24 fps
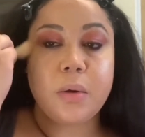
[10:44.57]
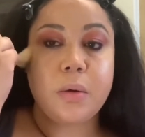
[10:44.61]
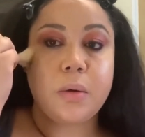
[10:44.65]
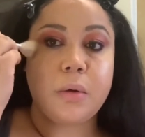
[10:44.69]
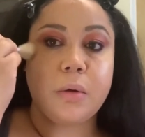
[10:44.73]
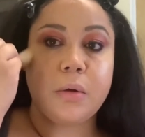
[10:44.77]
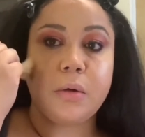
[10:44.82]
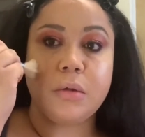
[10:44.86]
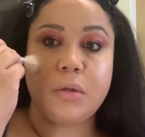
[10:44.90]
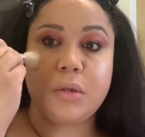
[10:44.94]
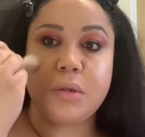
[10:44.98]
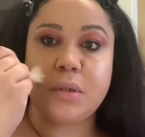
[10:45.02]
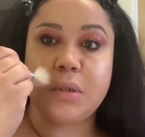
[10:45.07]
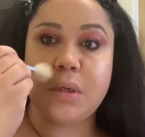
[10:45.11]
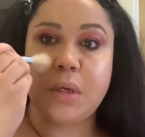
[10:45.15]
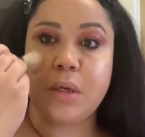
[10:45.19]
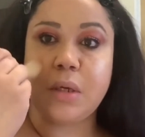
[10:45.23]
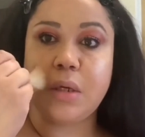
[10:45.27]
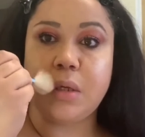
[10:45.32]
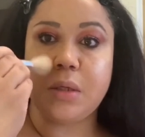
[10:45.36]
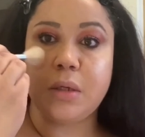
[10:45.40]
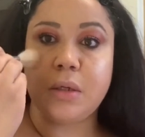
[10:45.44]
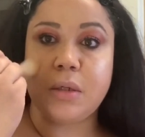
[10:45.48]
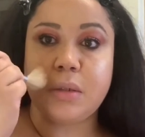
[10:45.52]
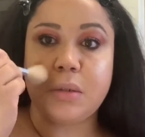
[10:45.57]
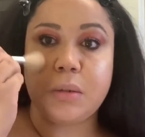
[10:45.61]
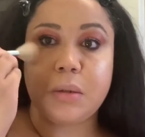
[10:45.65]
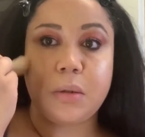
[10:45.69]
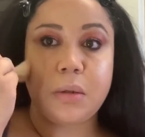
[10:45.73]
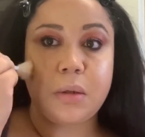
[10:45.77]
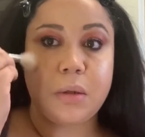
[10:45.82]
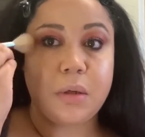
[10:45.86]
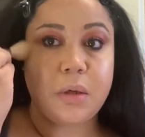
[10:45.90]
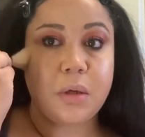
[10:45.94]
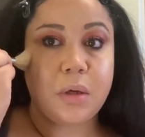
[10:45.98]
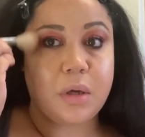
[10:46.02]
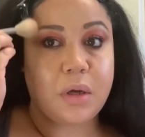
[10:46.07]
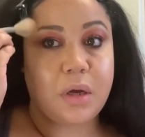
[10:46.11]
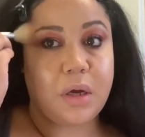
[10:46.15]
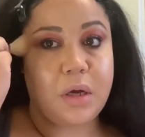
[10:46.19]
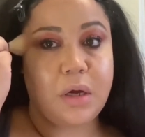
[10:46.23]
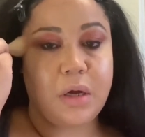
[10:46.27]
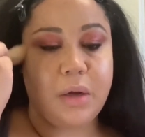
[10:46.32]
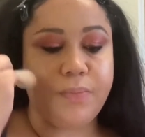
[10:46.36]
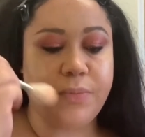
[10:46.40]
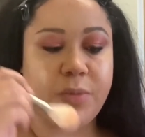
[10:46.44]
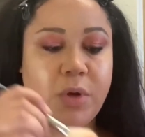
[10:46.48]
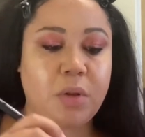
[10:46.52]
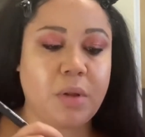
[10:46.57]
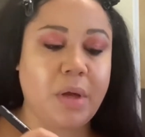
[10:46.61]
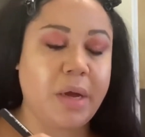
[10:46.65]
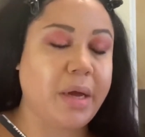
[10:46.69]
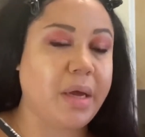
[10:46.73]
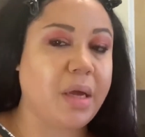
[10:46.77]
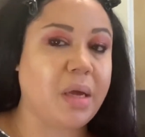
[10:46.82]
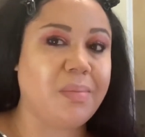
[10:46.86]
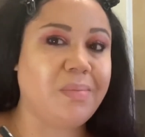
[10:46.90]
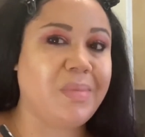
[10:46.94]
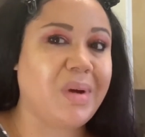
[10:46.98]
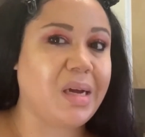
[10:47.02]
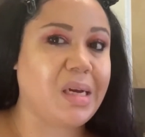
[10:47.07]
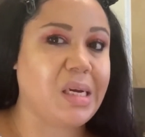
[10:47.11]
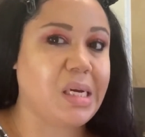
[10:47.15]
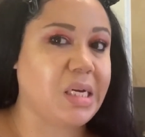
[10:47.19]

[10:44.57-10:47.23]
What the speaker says: highlighter. I'm not liking my